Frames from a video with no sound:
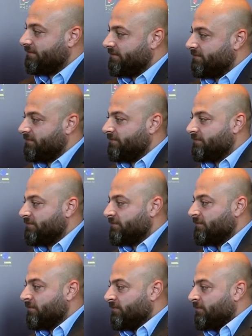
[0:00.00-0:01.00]
How's your day
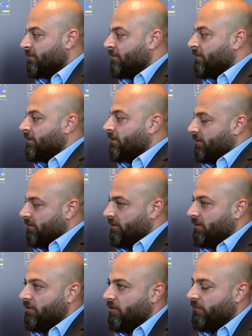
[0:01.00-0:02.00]
going so far?
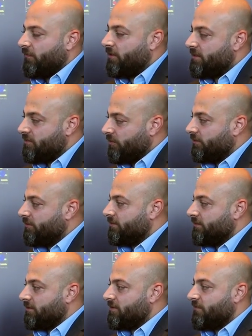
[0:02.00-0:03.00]
Uh, hopefully it's good.
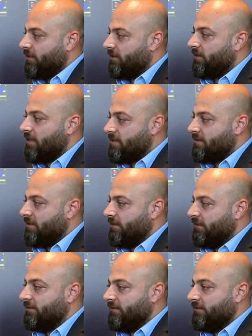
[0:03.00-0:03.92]
It's a very nice day.